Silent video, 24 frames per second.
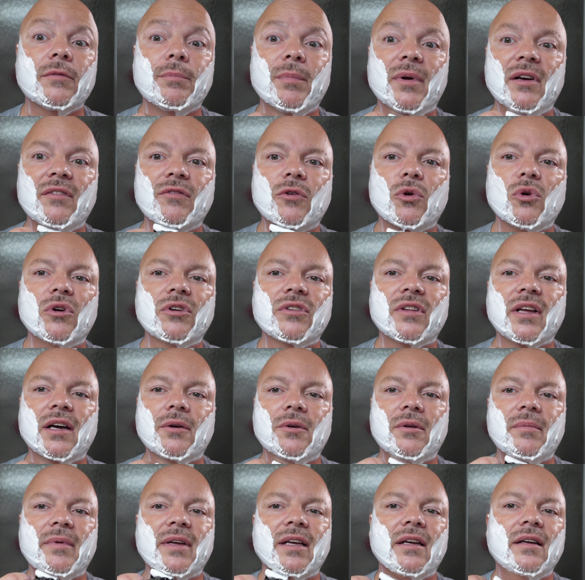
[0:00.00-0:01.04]
but of course that
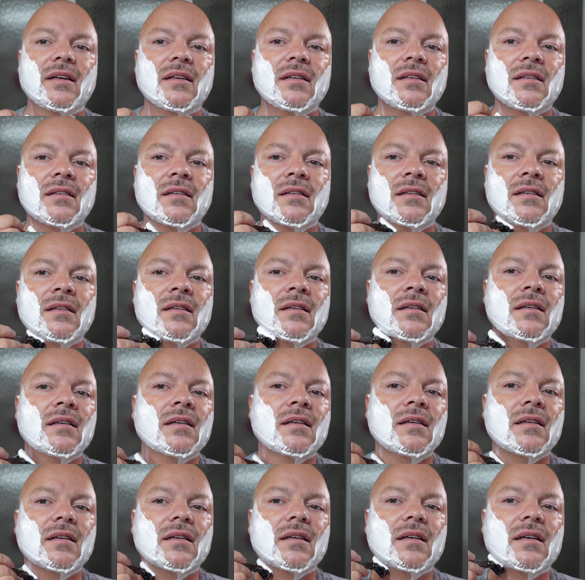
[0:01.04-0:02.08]
would be
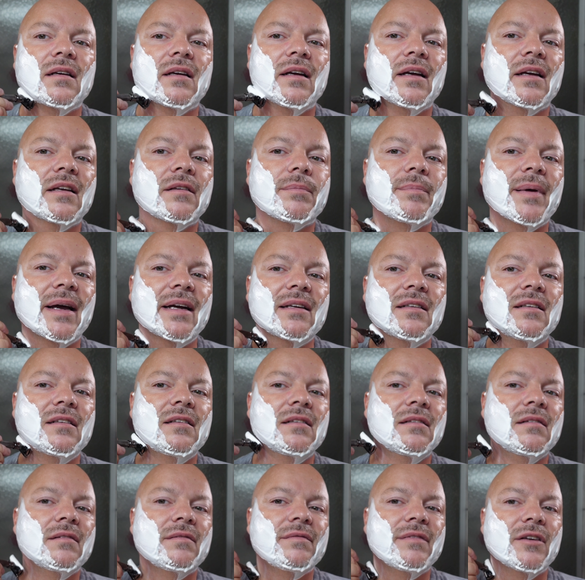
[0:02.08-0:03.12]

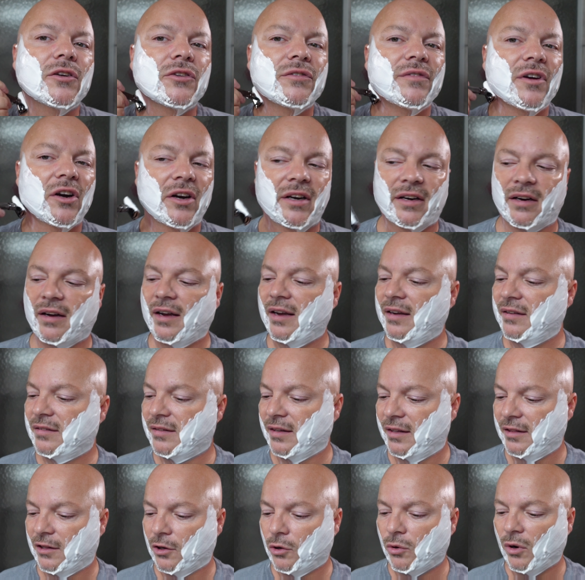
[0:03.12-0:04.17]
expected. Feels very nice,
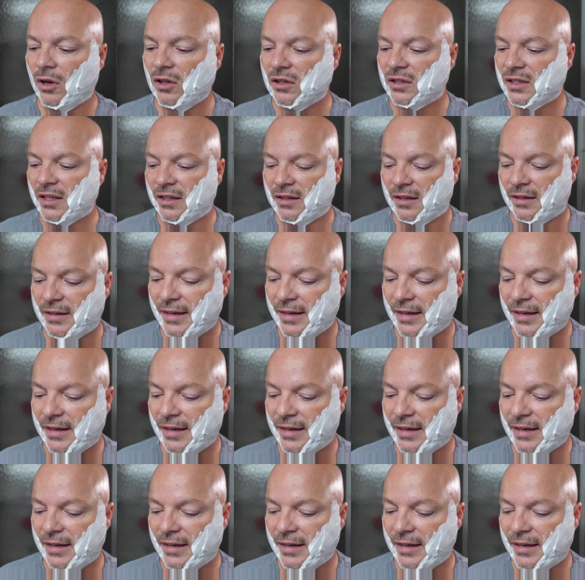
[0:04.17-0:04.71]
and the quality of the